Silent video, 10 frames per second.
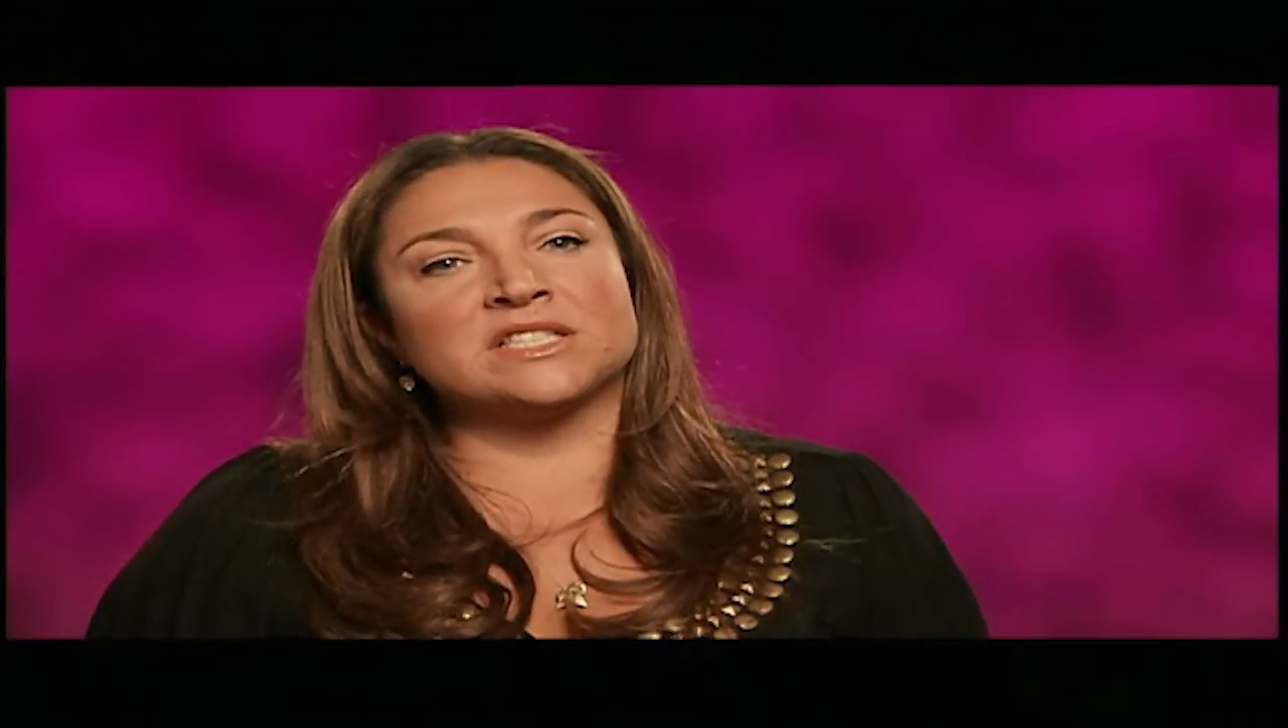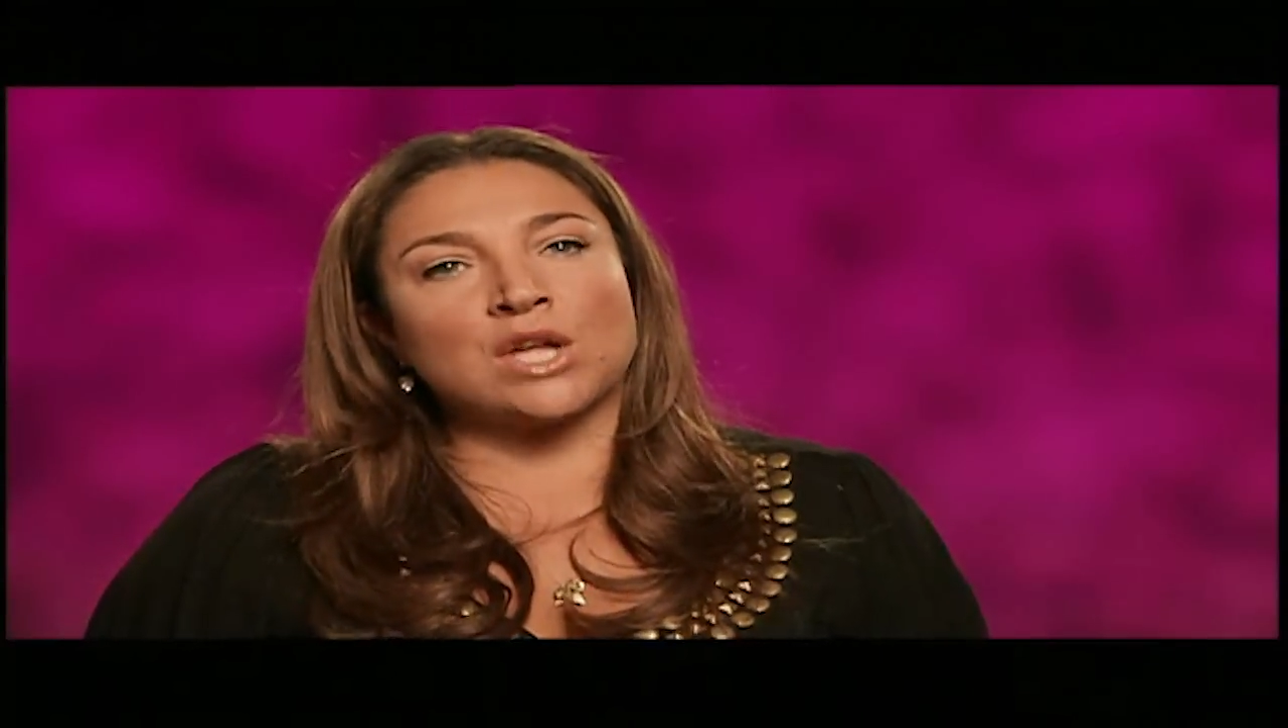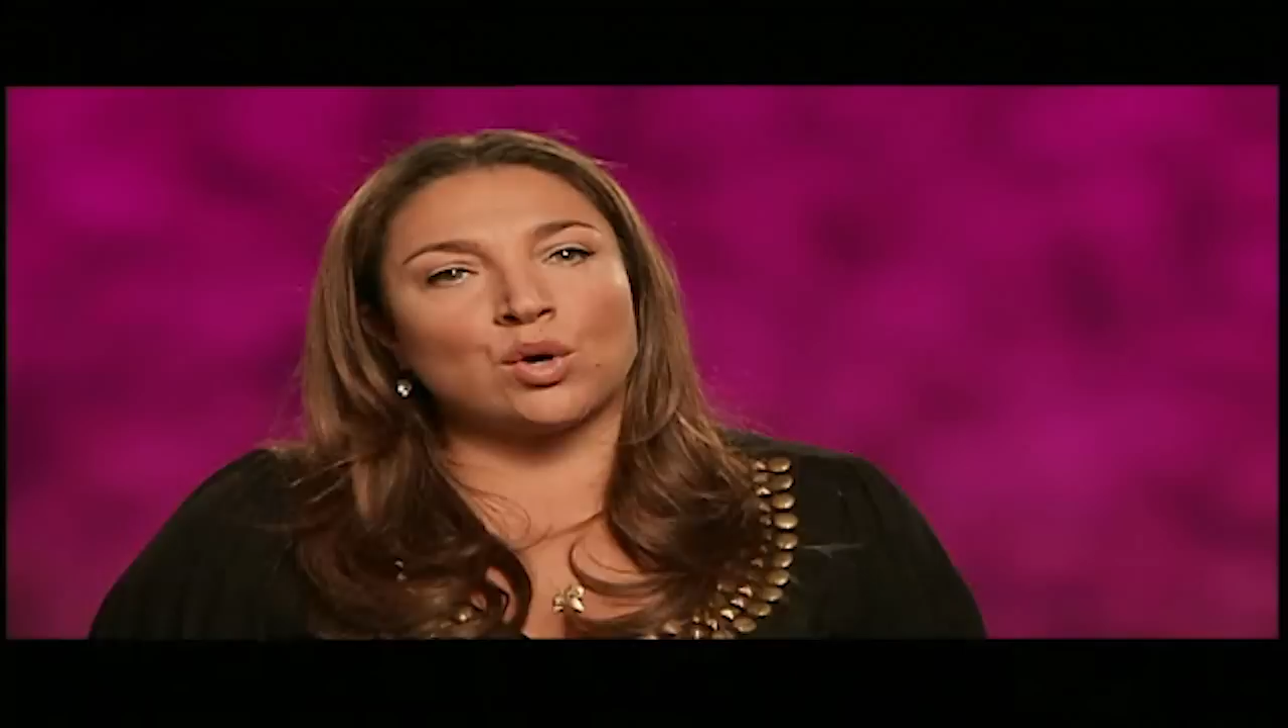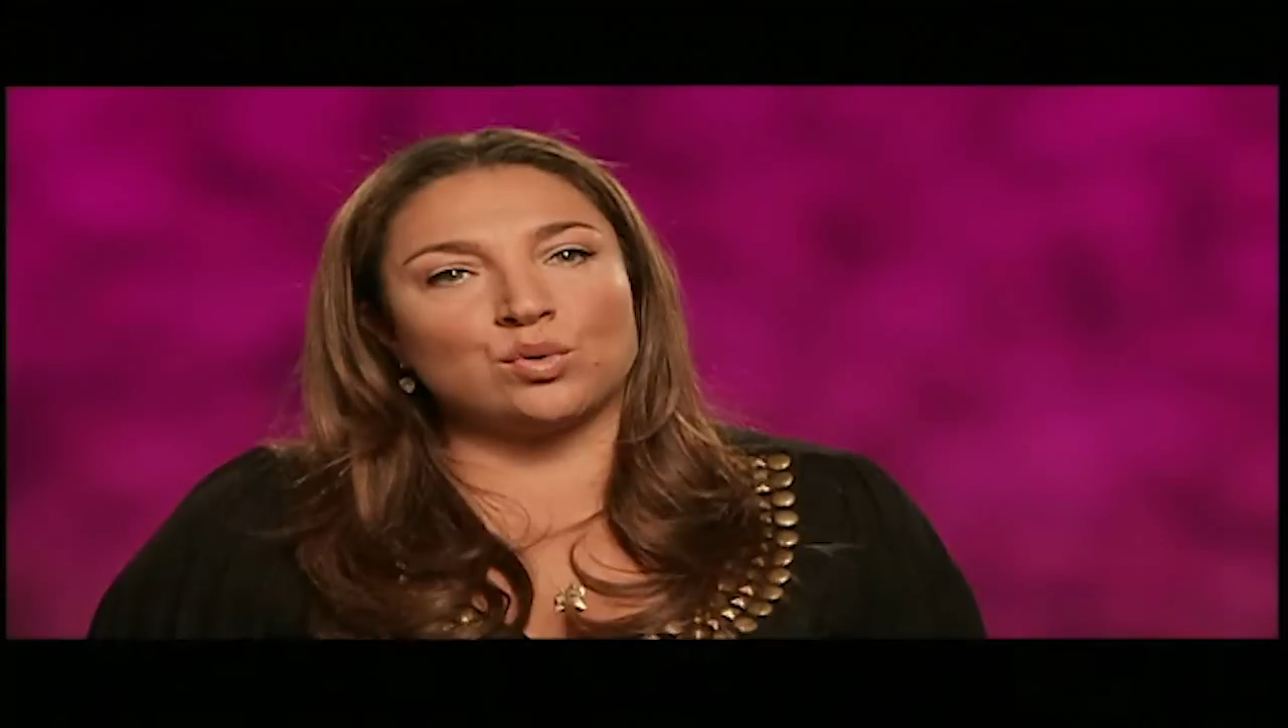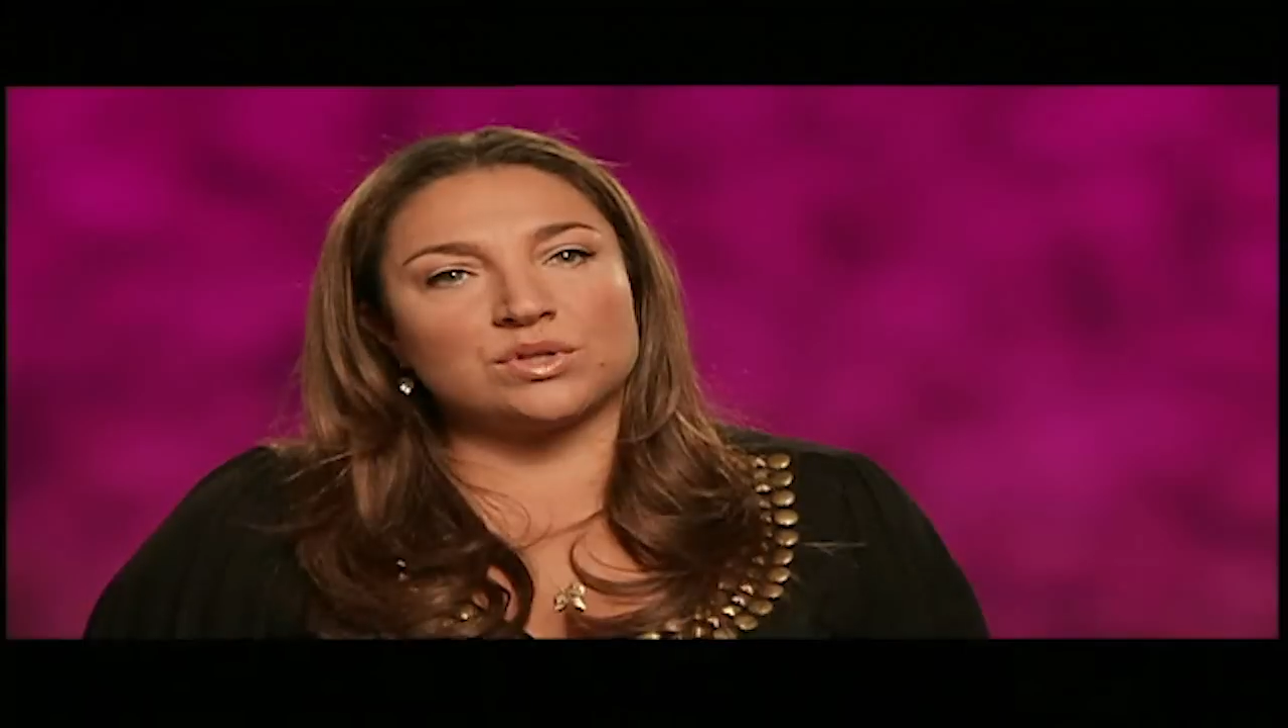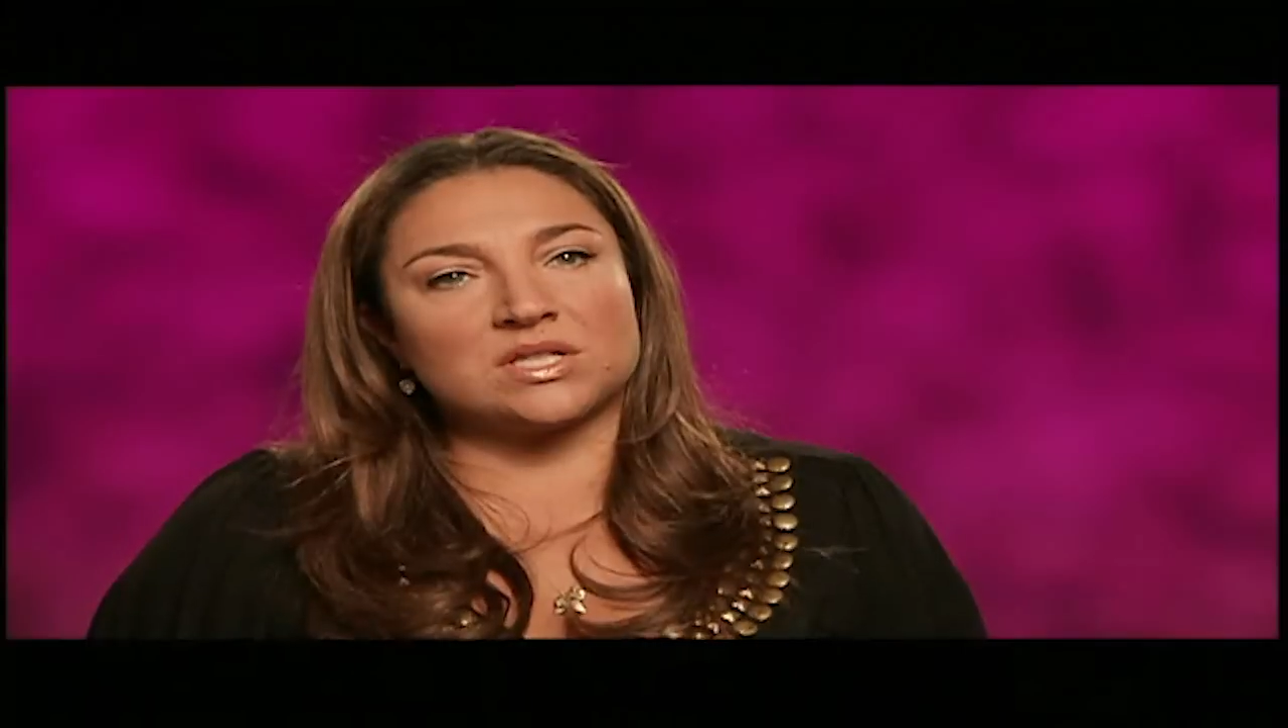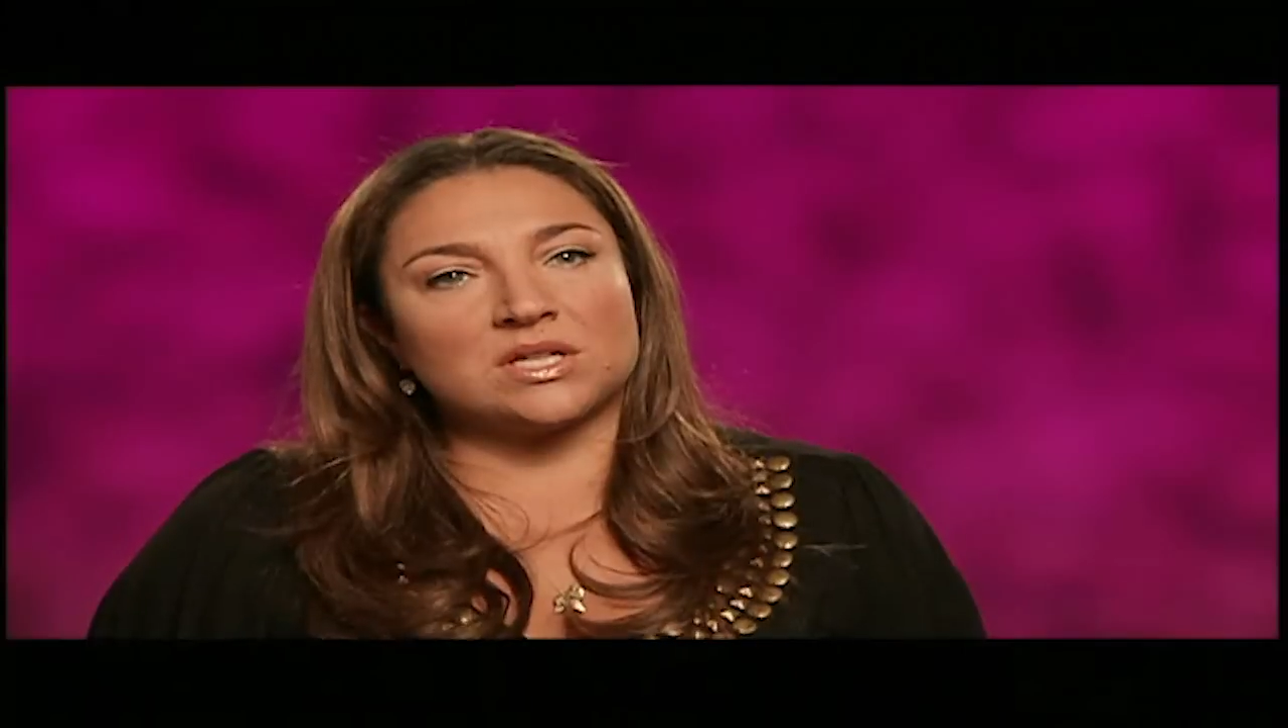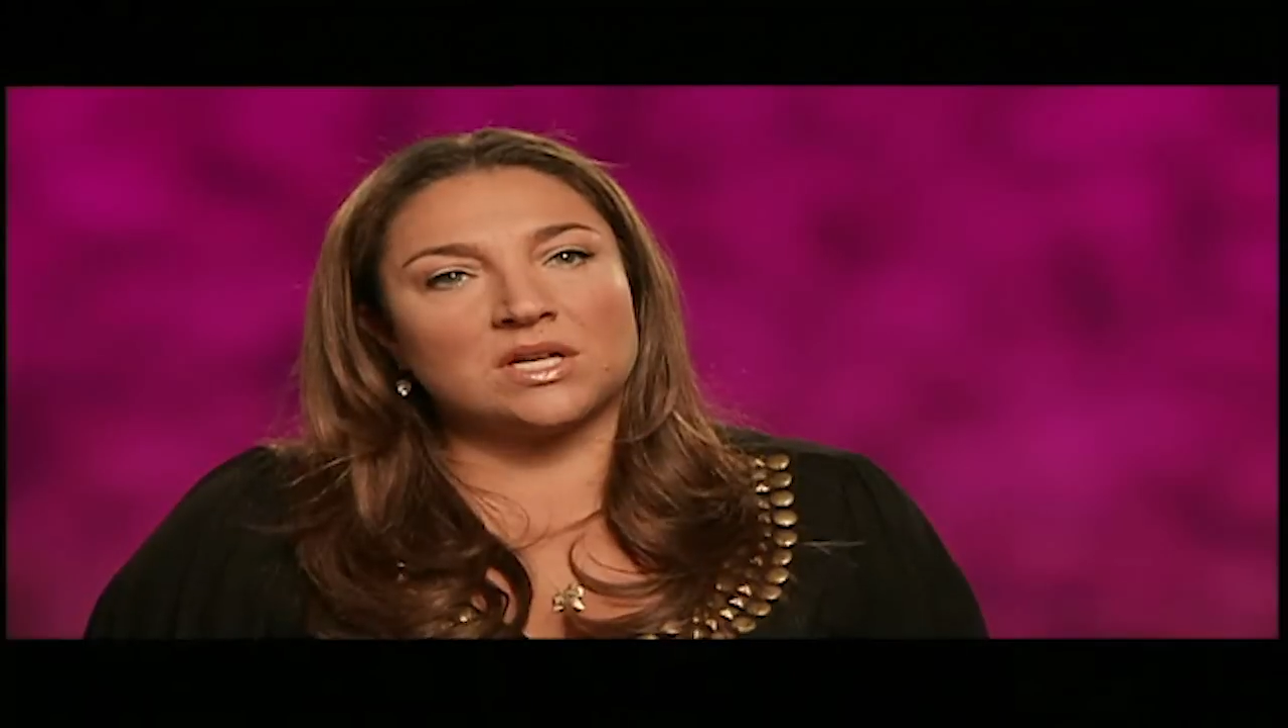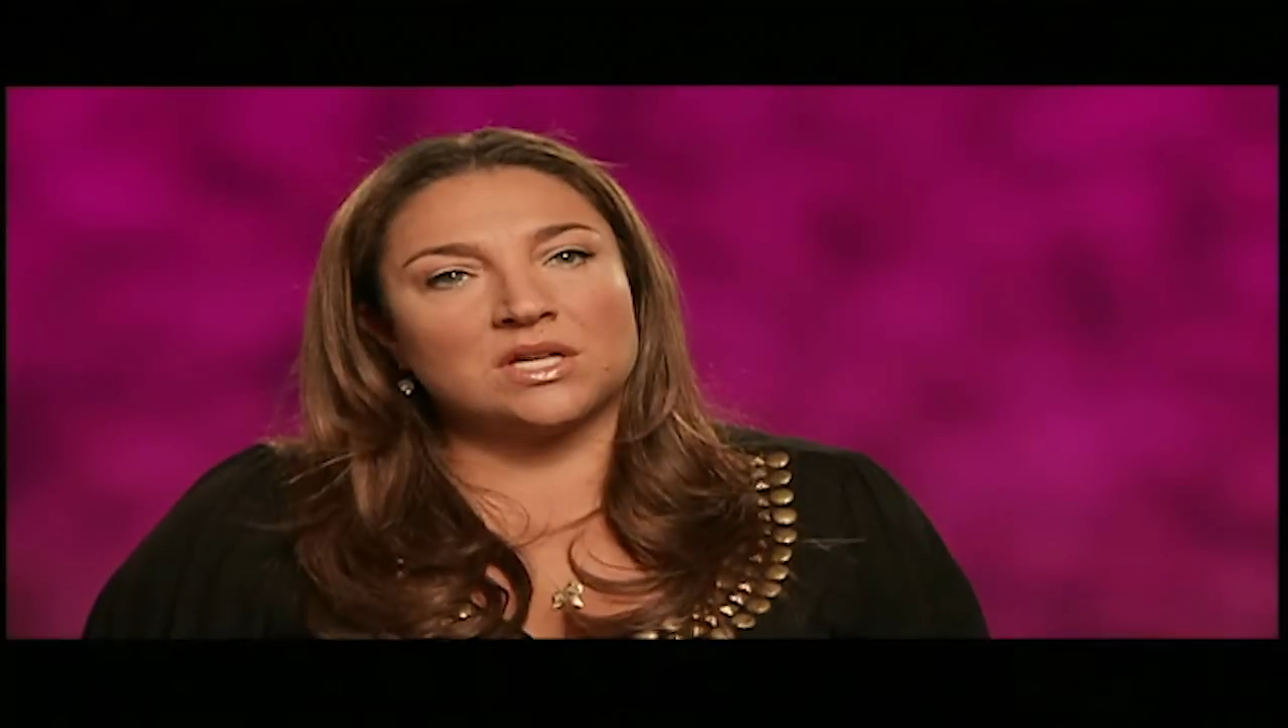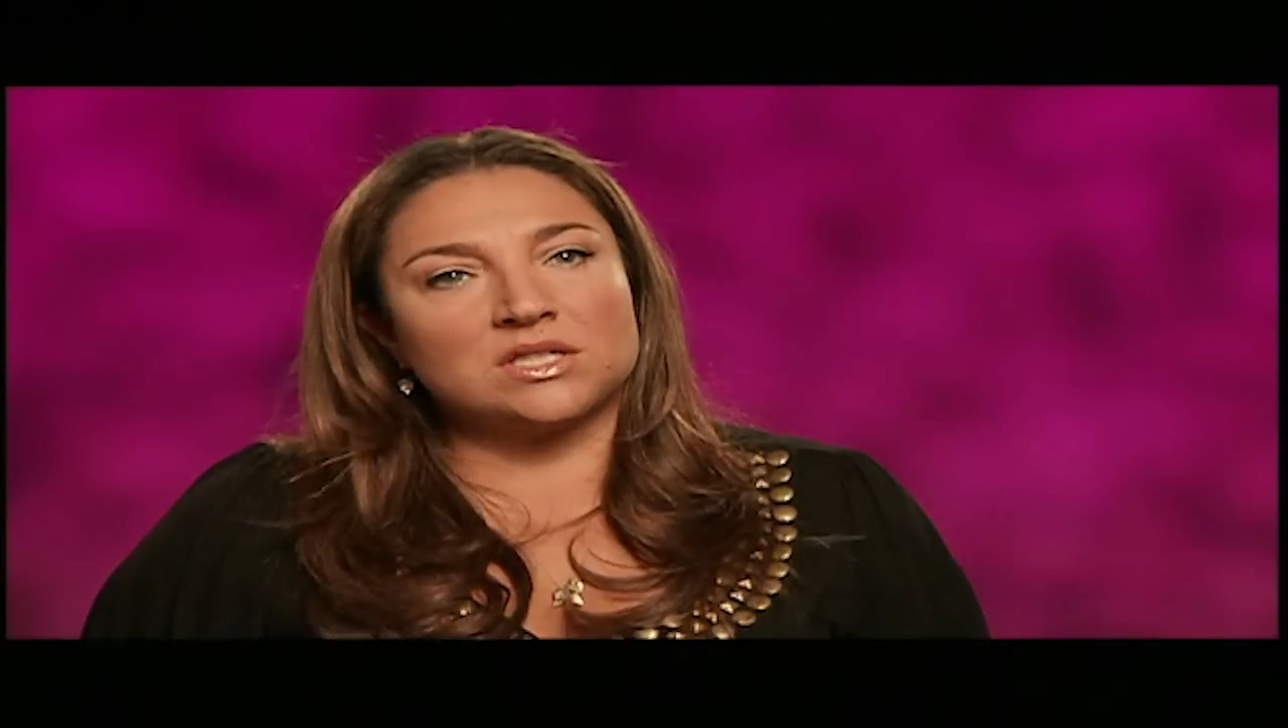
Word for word: note